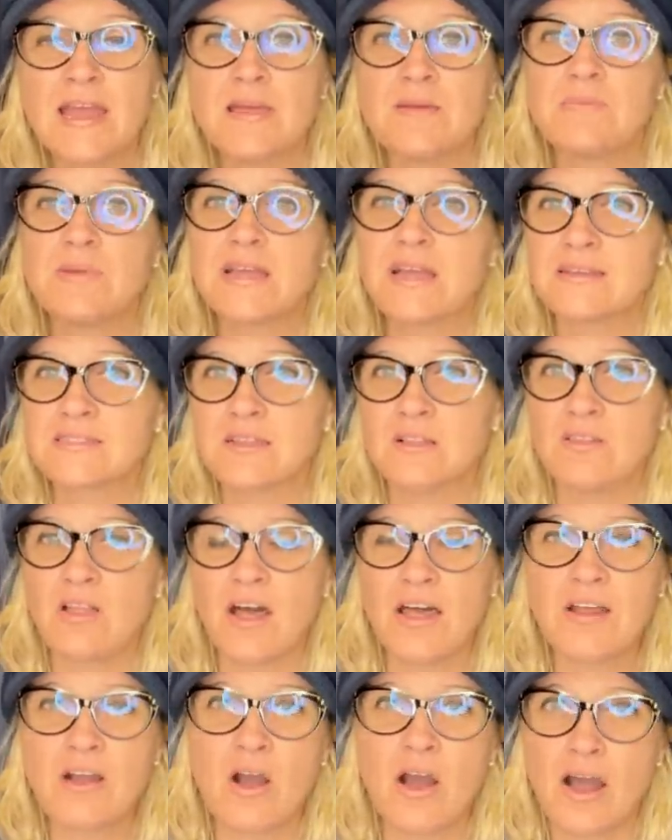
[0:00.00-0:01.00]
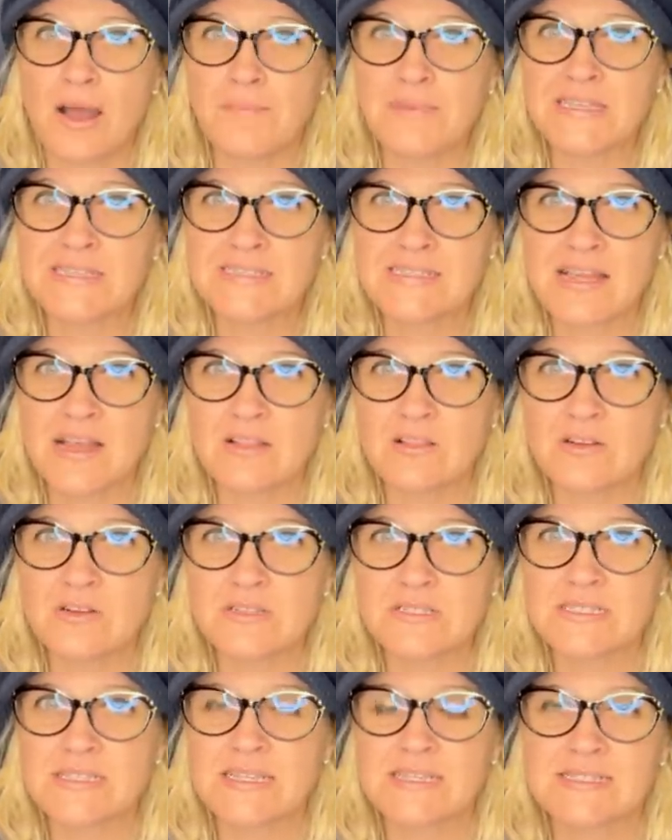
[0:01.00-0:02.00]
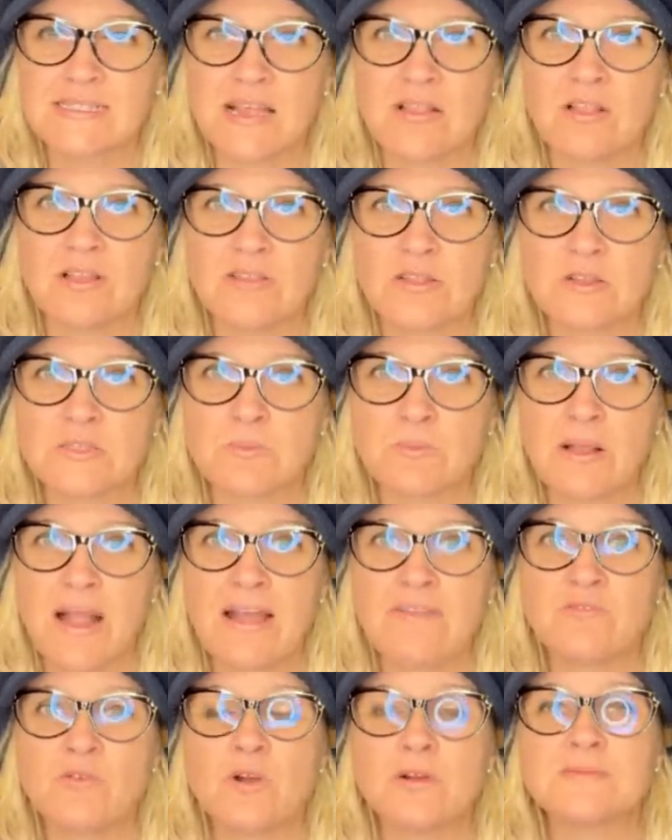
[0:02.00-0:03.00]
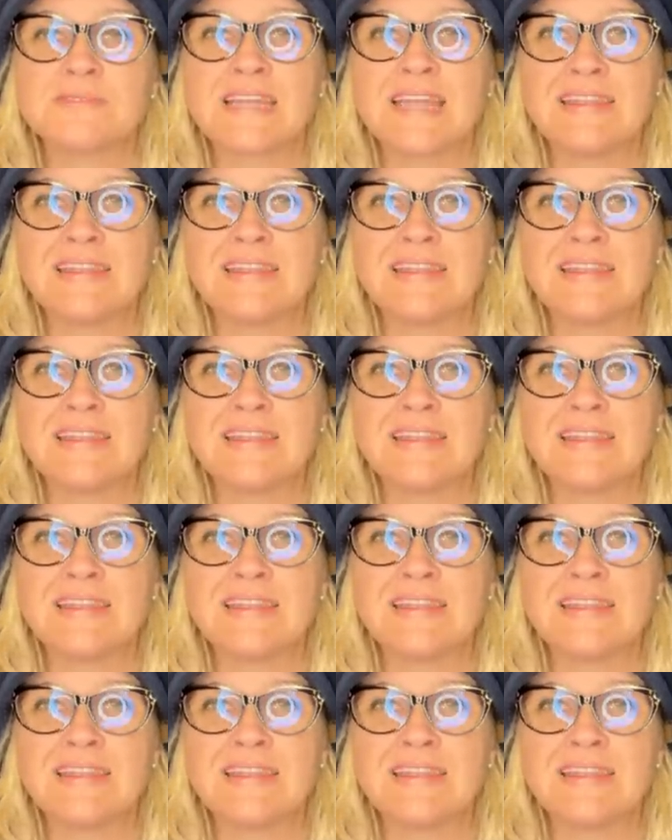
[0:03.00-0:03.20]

because a lot of hobby sellers sell on those platforms,